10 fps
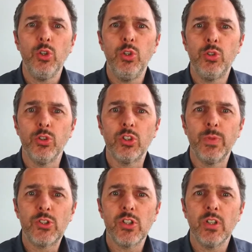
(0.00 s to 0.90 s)
due to
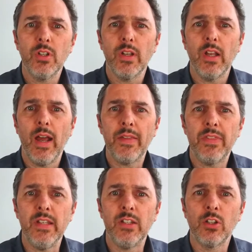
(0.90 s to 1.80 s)
switching
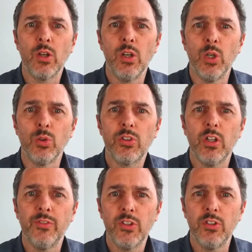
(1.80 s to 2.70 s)
at the internal nodes
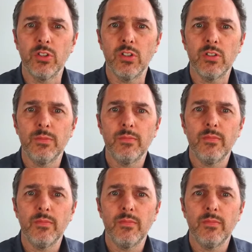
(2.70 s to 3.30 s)
of a circuit.